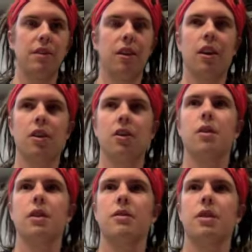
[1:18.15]
No, not
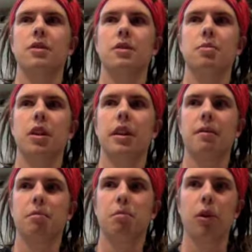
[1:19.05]
glowy and fuzzy, but
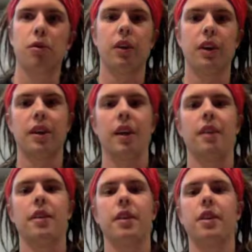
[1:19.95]
like perfect kind
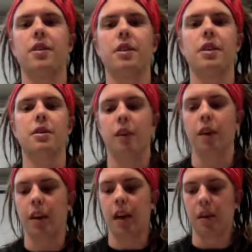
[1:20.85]
of thing, right? So they use
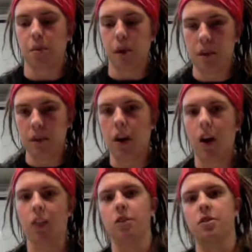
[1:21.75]
very like primitive
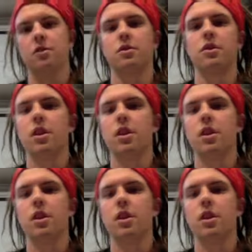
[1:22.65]
colors.